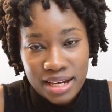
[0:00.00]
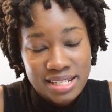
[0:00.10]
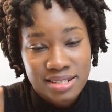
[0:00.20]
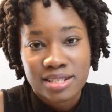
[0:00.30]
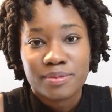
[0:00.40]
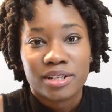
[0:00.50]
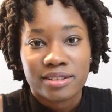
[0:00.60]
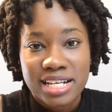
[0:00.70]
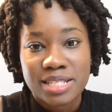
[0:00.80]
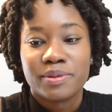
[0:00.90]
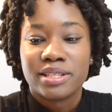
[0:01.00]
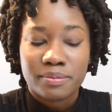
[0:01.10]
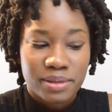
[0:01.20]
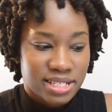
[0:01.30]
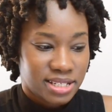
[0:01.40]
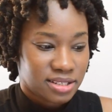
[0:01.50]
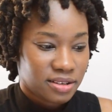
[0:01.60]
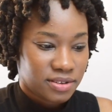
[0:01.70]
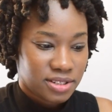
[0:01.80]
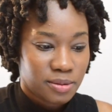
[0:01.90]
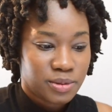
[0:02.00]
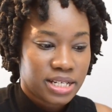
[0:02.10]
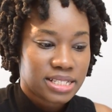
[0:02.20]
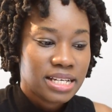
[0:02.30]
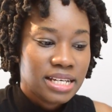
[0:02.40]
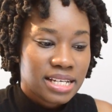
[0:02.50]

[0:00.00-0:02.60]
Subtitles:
and it's not about grasping the basics of a subject.